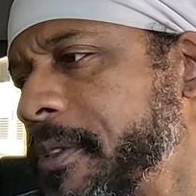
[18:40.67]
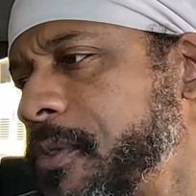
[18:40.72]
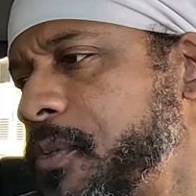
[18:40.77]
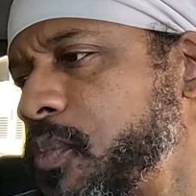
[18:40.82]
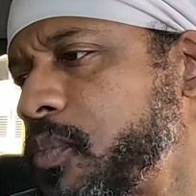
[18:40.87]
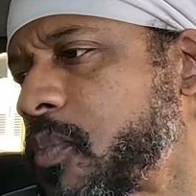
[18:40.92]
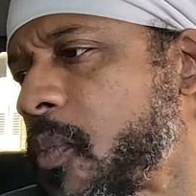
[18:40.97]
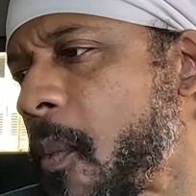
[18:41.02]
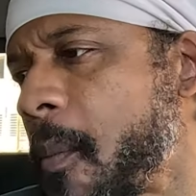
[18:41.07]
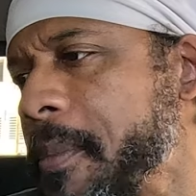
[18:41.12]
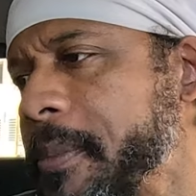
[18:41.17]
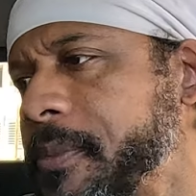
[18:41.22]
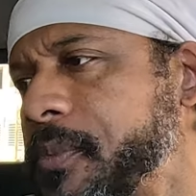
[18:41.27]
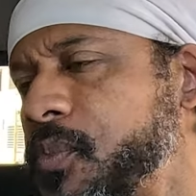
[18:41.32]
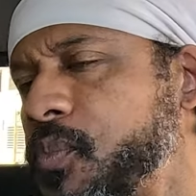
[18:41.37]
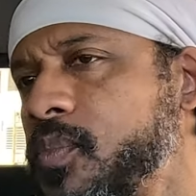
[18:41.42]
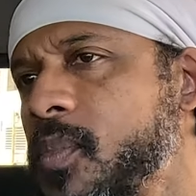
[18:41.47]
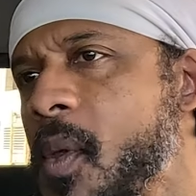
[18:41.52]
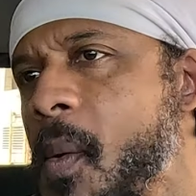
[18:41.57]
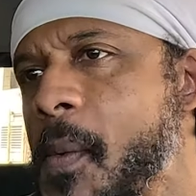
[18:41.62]
But no, it's
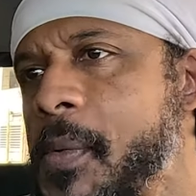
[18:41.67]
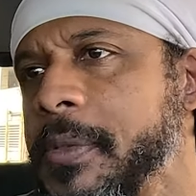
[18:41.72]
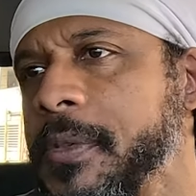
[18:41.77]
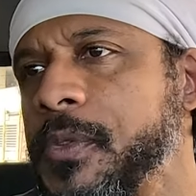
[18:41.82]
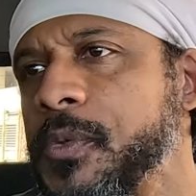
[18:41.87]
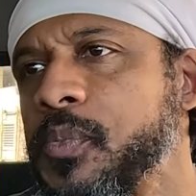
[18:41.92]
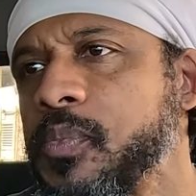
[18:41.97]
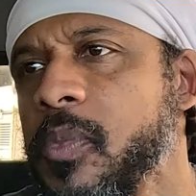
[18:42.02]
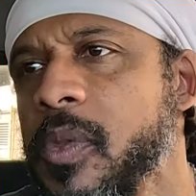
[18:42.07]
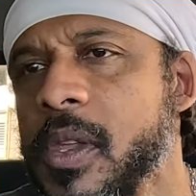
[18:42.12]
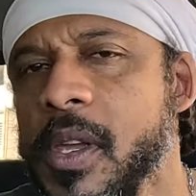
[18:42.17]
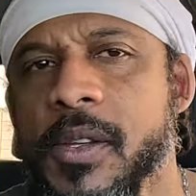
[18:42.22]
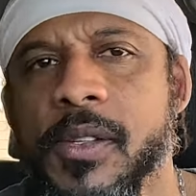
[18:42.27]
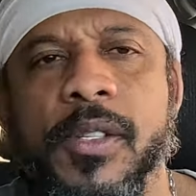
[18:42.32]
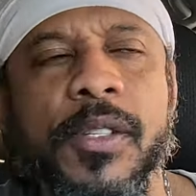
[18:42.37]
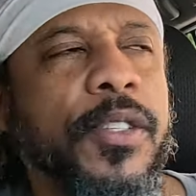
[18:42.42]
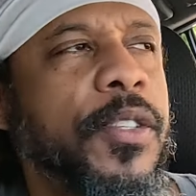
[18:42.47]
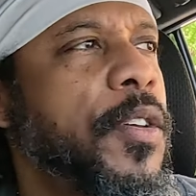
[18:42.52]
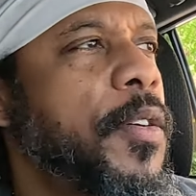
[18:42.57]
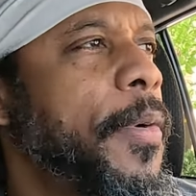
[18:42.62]
sweetened with honey. This
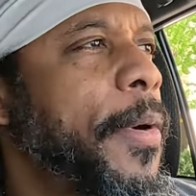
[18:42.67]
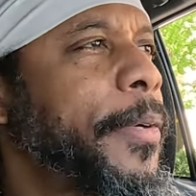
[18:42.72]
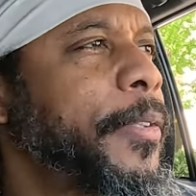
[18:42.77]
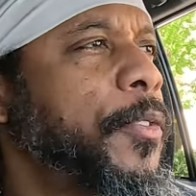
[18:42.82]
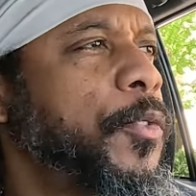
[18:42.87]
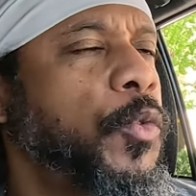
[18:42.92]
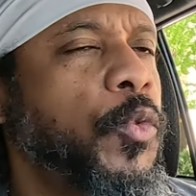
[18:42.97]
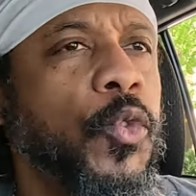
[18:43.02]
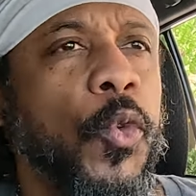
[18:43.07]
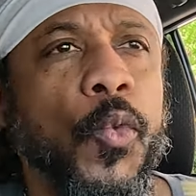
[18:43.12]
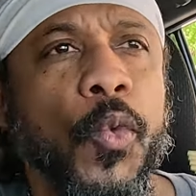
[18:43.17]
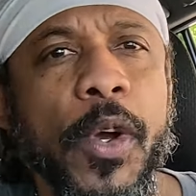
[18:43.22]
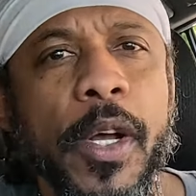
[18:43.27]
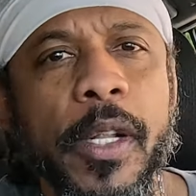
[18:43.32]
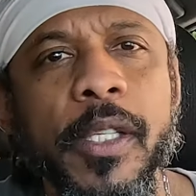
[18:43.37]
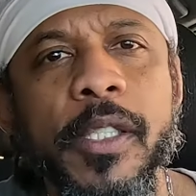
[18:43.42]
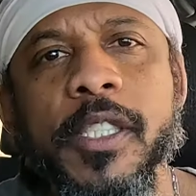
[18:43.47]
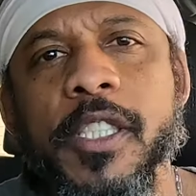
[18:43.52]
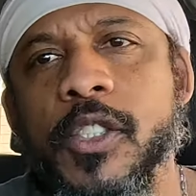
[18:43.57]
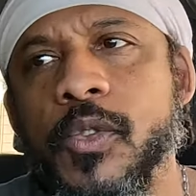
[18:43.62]
is what the
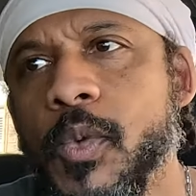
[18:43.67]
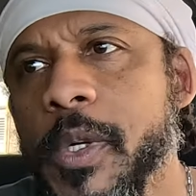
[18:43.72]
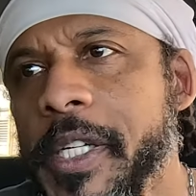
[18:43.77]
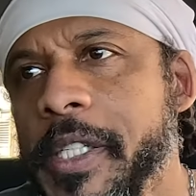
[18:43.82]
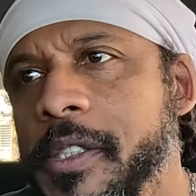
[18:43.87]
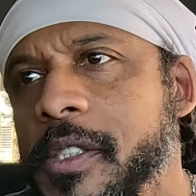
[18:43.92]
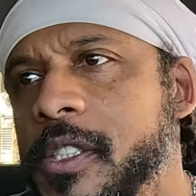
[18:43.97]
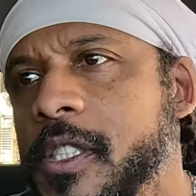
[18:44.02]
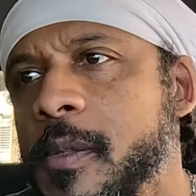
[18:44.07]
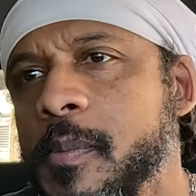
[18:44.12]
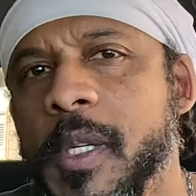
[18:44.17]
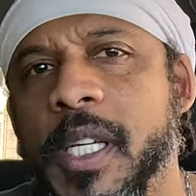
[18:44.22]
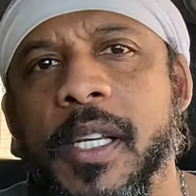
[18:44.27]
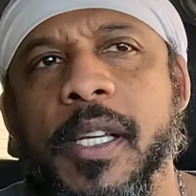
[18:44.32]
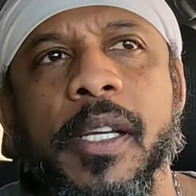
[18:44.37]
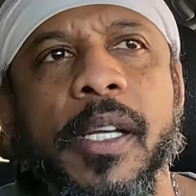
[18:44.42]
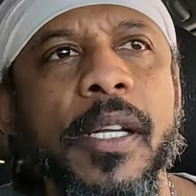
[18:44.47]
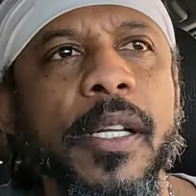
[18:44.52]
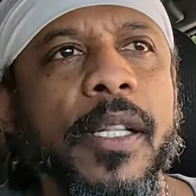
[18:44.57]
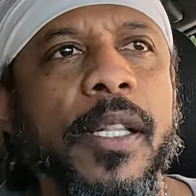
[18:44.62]
really sweet to
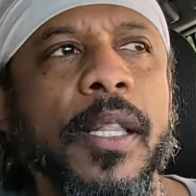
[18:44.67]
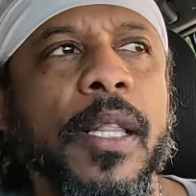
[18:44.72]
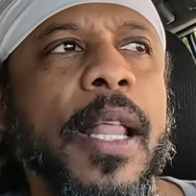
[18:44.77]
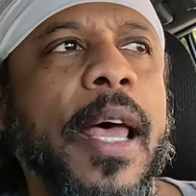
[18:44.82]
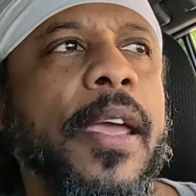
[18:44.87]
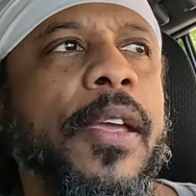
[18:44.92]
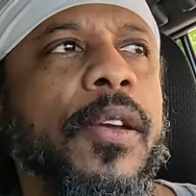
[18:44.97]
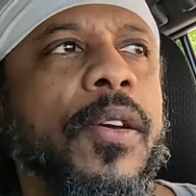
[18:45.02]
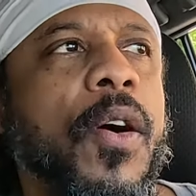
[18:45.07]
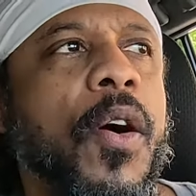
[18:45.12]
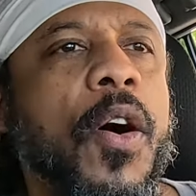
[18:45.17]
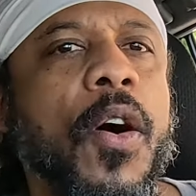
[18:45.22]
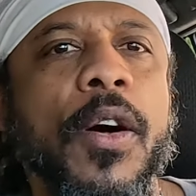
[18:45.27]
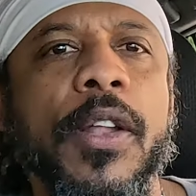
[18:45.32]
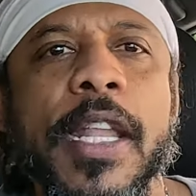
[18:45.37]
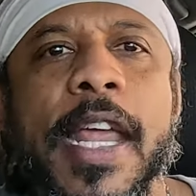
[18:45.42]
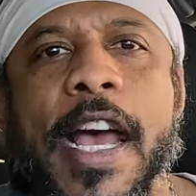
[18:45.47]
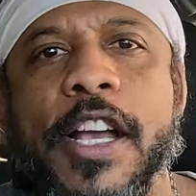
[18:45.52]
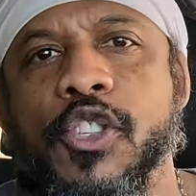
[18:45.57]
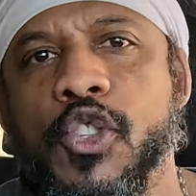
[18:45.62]
be like all
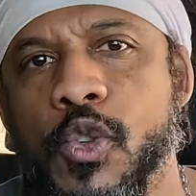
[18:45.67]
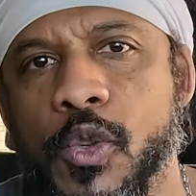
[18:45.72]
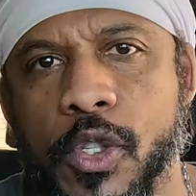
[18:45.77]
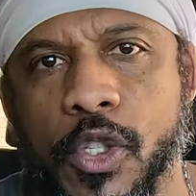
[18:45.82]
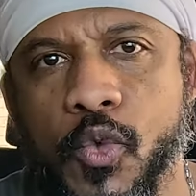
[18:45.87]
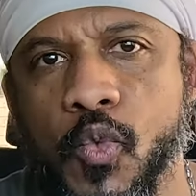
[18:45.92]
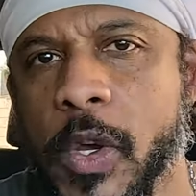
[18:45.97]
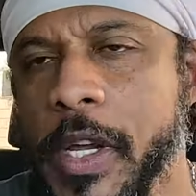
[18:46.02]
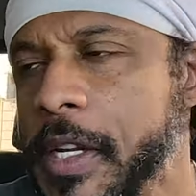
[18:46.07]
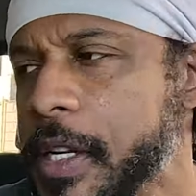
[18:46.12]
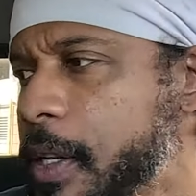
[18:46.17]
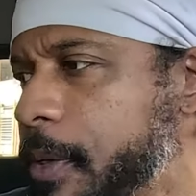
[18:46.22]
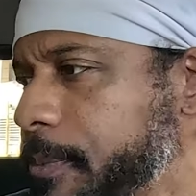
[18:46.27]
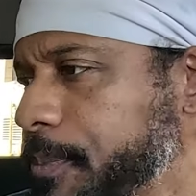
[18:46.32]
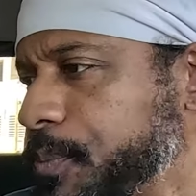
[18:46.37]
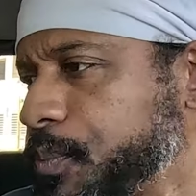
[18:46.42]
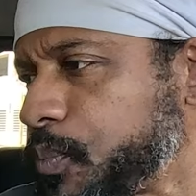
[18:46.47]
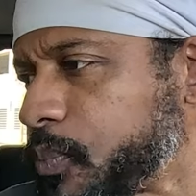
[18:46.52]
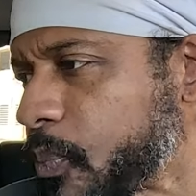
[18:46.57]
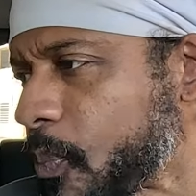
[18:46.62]
natural sweetened.
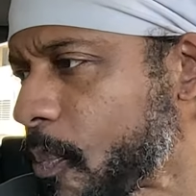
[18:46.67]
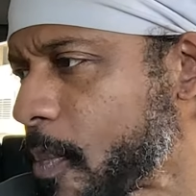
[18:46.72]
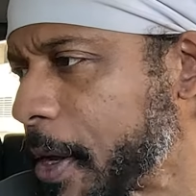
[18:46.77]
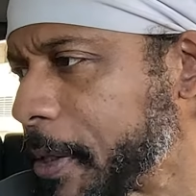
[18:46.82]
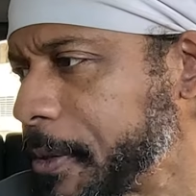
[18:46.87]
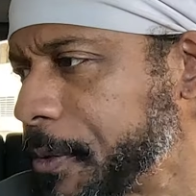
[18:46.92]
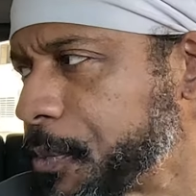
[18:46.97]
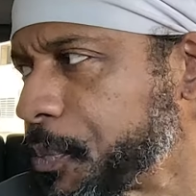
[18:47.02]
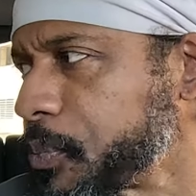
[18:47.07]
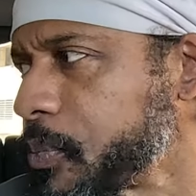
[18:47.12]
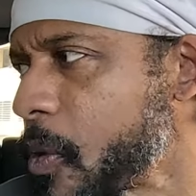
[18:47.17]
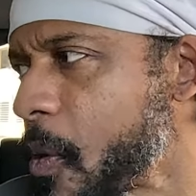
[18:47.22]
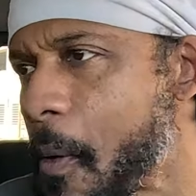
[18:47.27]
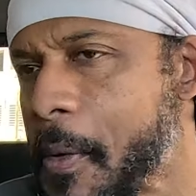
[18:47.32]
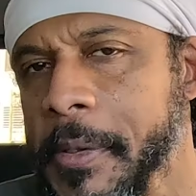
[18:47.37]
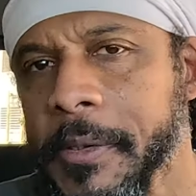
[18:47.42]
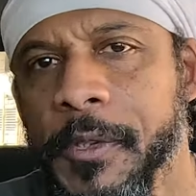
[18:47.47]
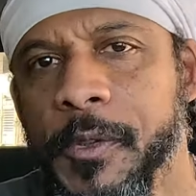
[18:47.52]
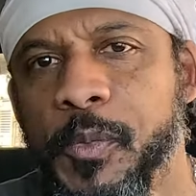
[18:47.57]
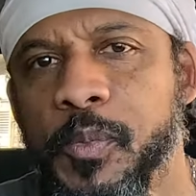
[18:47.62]

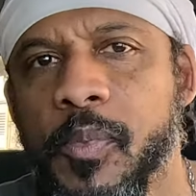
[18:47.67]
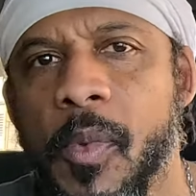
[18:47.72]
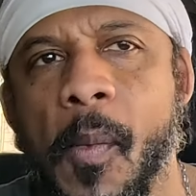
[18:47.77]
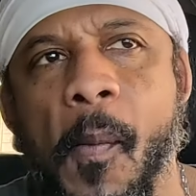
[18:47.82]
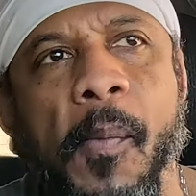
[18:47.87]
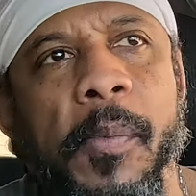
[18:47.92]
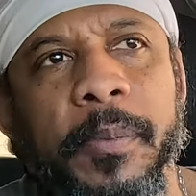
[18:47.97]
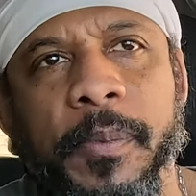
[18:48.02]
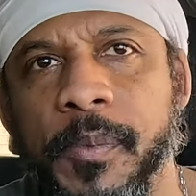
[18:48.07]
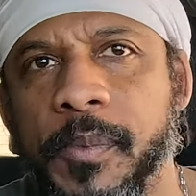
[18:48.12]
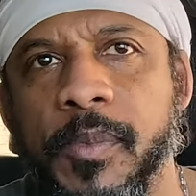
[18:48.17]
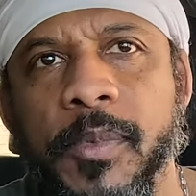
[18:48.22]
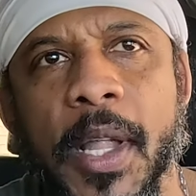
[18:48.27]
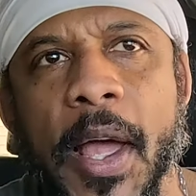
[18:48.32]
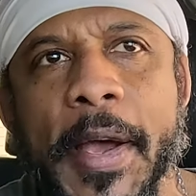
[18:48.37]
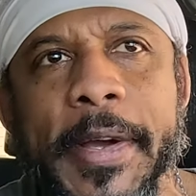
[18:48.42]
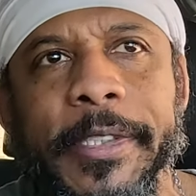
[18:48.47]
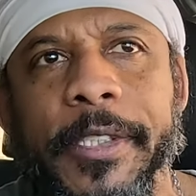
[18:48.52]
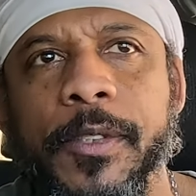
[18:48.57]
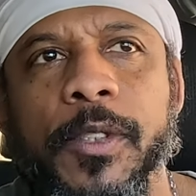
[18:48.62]
Mm.
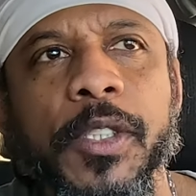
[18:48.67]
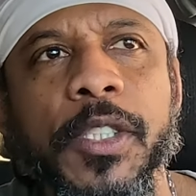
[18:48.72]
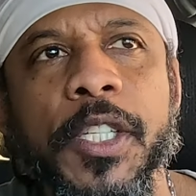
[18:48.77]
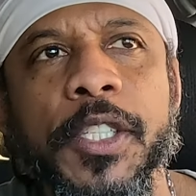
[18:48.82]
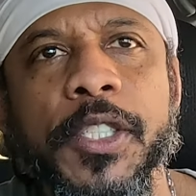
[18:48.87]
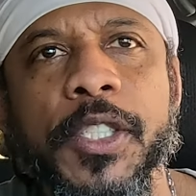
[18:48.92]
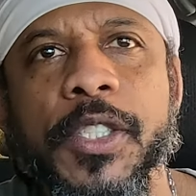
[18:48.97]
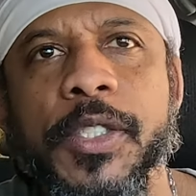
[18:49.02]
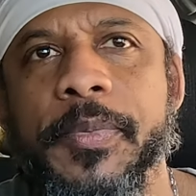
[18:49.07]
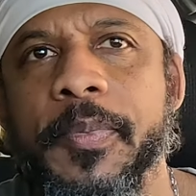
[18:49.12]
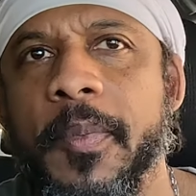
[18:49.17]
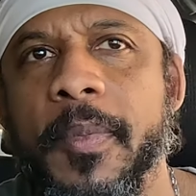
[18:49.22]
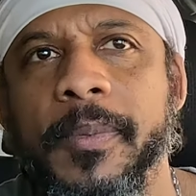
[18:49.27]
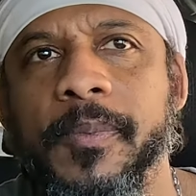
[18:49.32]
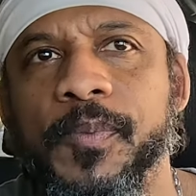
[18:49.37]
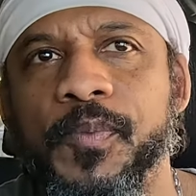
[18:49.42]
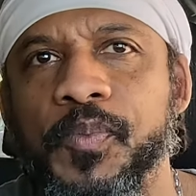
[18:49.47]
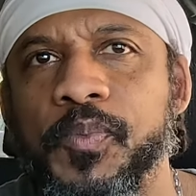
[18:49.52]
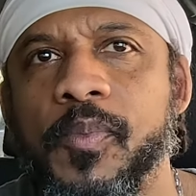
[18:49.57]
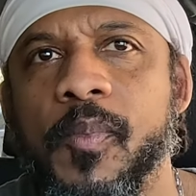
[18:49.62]
Like it's
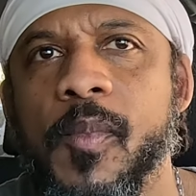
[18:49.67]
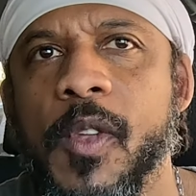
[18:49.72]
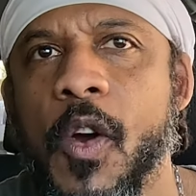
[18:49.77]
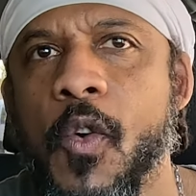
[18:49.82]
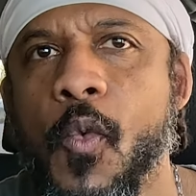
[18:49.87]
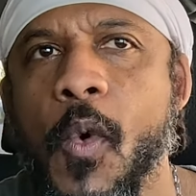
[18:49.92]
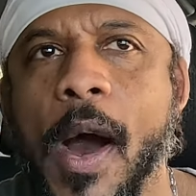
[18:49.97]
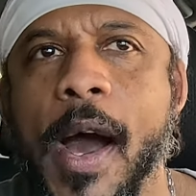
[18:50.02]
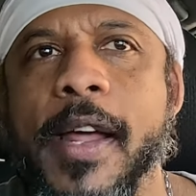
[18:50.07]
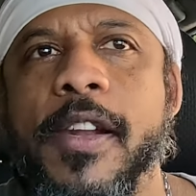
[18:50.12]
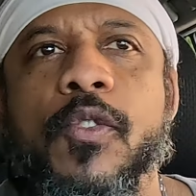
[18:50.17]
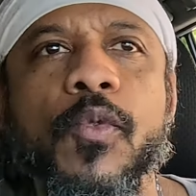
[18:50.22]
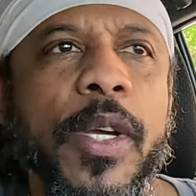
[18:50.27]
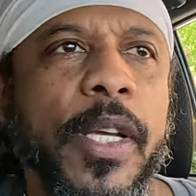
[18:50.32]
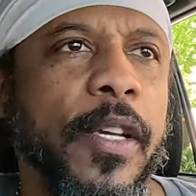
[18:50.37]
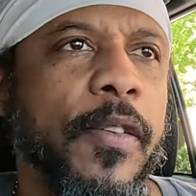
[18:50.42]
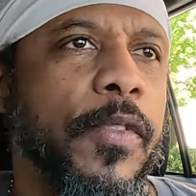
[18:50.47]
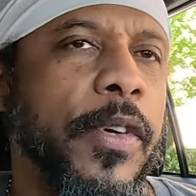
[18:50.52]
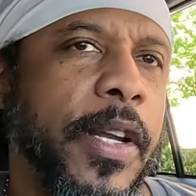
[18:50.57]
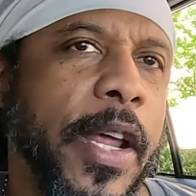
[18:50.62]
why do we
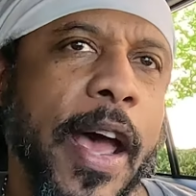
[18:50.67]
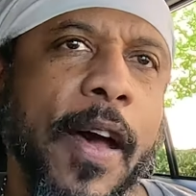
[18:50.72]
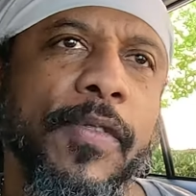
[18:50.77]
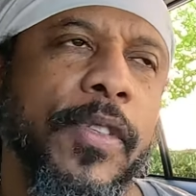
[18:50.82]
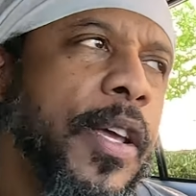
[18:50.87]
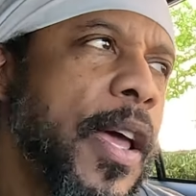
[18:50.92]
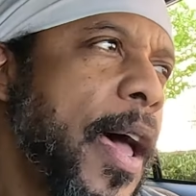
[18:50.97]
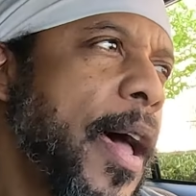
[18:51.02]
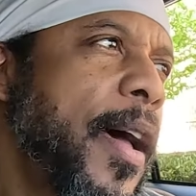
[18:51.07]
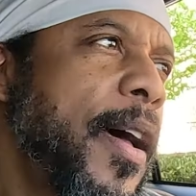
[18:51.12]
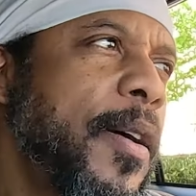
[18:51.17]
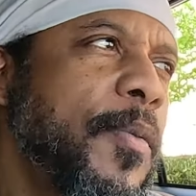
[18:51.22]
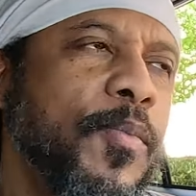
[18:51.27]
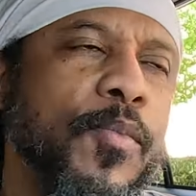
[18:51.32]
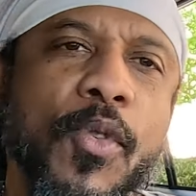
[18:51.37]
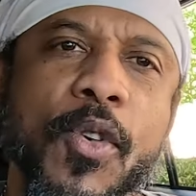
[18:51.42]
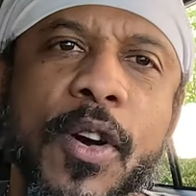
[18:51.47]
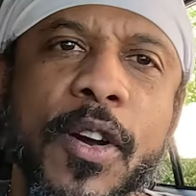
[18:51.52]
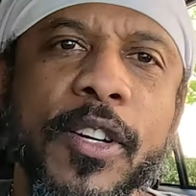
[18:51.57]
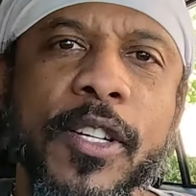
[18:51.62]
even have to add
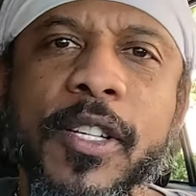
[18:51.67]
more